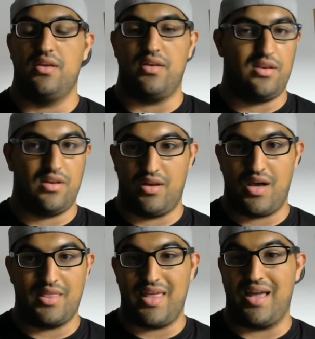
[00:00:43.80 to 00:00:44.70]
No,
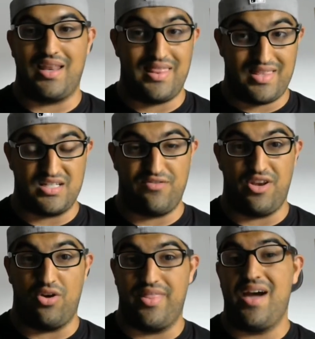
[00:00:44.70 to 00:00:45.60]
not that in this
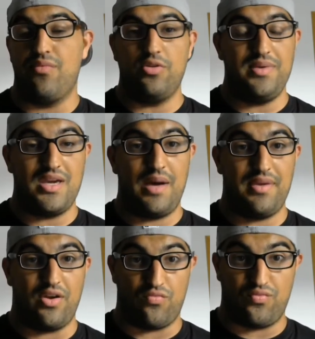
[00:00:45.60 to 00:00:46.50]
video. That will be
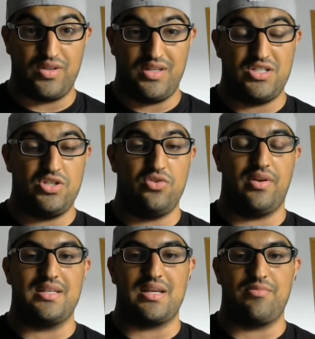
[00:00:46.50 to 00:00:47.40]
coming really soon,
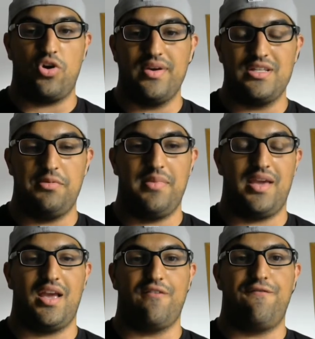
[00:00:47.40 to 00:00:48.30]
as I'm going to be
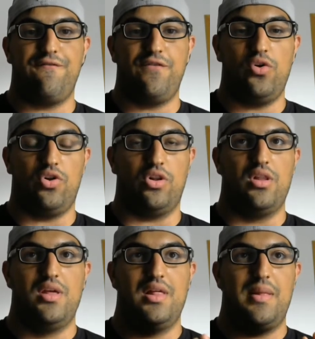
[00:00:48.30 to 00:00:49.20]
making a full
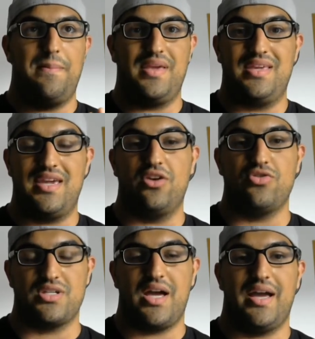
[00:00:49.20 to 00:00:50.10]

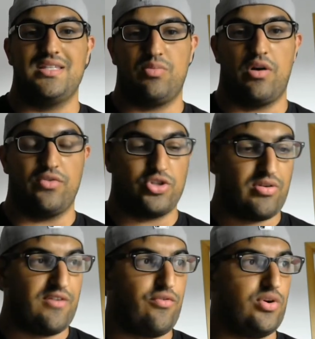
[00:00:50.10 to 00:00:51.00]
beginner's guide to Marvel
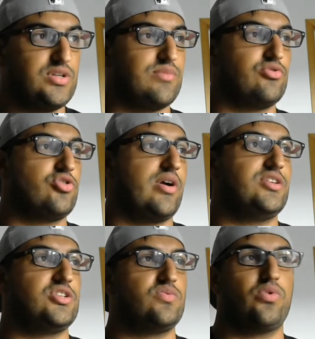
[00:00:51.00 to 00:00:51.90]
Strike Force. I'm
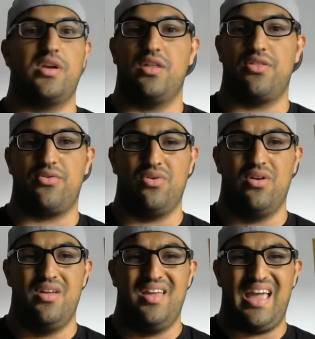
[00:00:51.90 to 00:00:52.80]
just working through
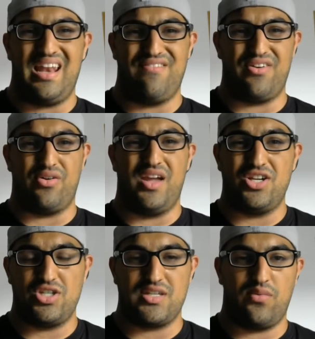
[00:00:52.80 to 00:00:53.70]
any
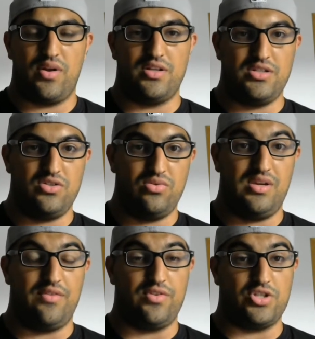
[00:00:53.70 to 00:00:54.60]
variations I want to do
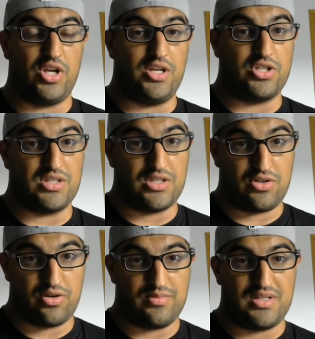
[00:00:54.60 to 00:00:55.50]
given changes in
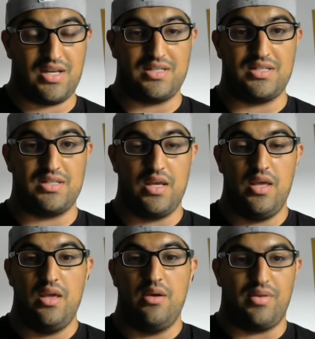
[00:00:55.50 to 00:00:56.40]
circumstances.
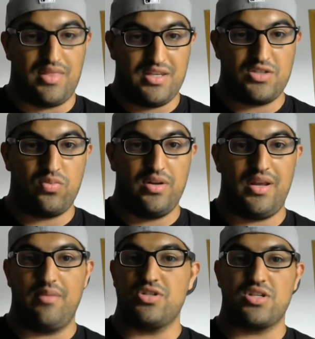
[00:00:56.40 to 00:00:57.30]
But this one,
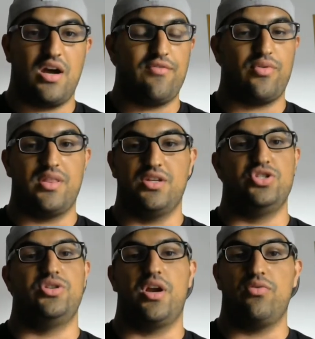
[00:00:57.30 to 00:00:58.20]
I'm just covering the
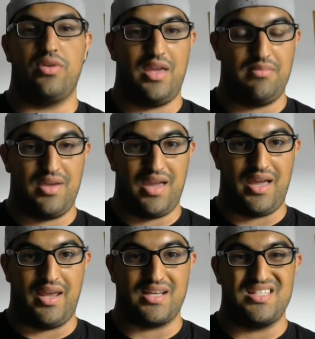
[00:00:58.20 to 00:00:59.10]
general game
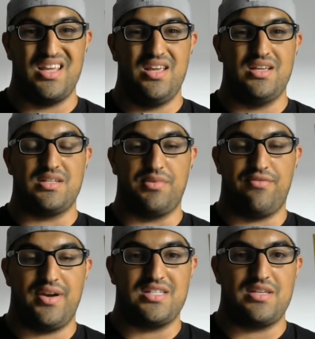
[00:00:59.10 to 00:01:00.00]
mechanics, some
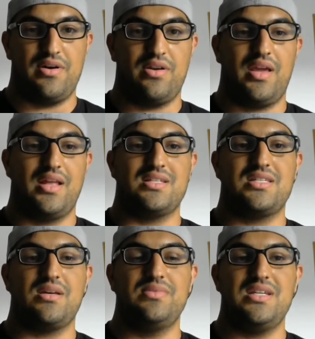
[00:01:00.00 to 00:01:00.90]
advice about it, and
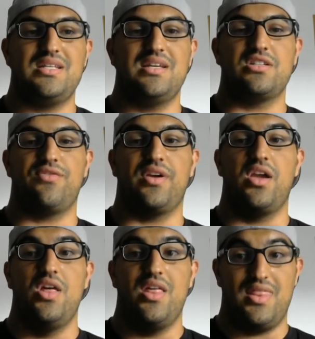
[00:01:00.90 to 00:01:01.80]
some details of like,
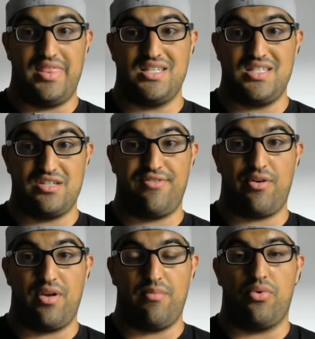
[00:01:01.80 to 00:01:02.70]
this is
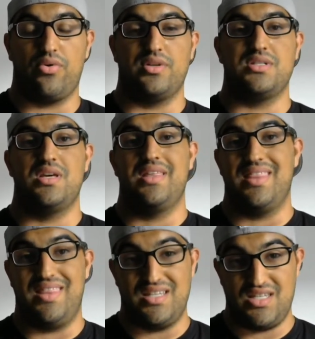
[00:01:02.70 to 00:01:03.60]
very important,
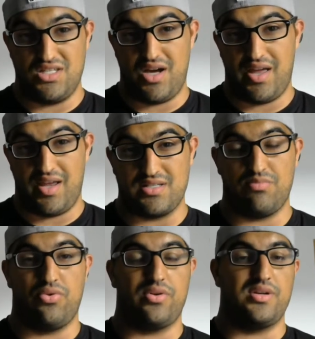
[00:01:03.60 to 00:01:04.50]
this is not
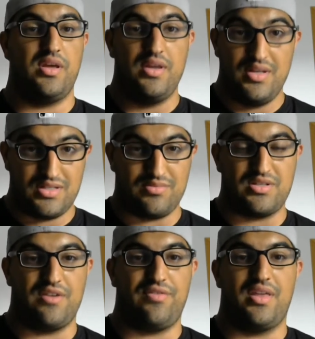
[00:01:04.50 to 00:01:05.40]
important, some
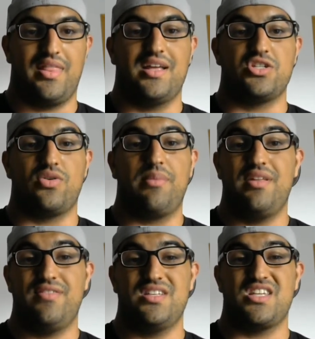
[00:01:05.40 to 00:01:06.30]
stuff like that. So I
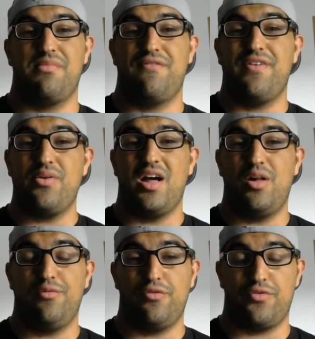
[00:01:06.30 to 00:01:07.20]
believe this is going to be very
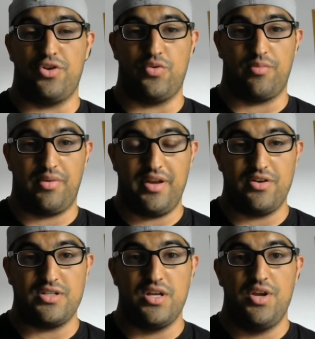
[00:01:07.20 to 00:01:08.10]
helpful for newer
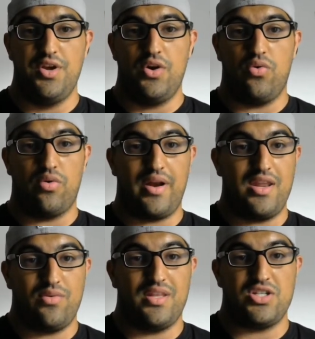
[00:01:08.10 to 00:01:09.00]
players or
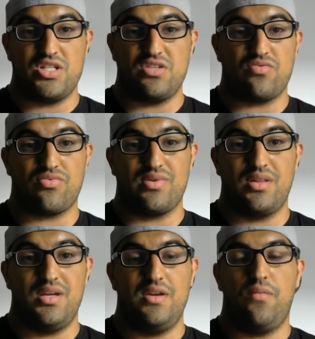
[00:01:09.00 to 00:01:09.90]
anyone that just
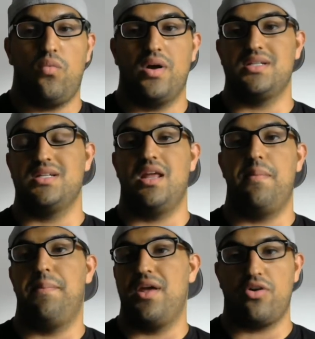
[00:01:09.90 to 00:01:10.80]
really wants to get a
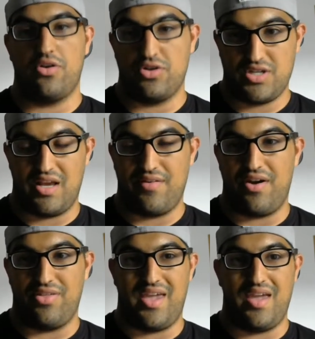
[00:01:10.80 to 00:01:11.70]
better understanding of
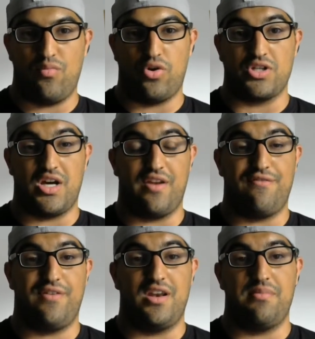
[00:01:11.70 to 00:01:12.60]
how the game works on a
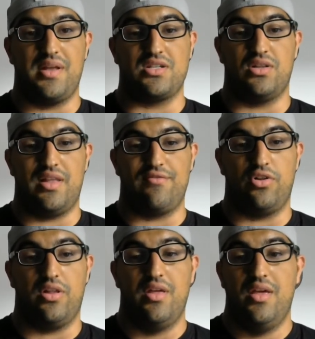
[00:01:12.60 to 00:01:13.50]
fundamental level.
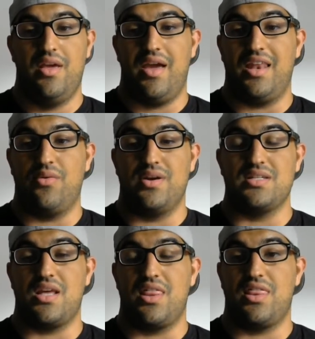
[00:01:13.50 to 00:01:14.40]

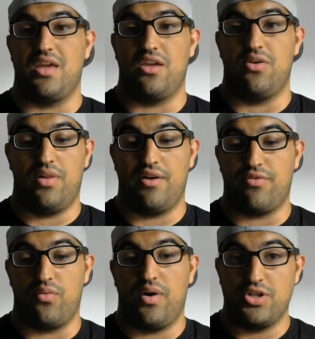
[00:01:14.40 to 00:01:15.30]
Anyways, thank you a lot
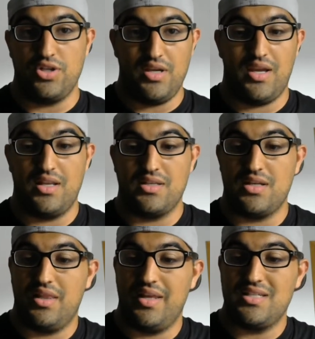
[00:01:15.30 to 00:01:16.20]
for watching, and
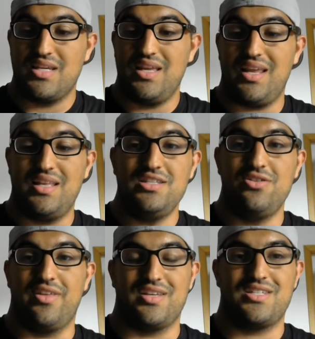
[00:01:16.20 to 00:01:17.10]
let's get into
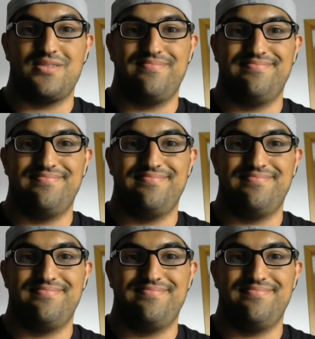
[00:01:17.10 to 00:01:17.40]
this.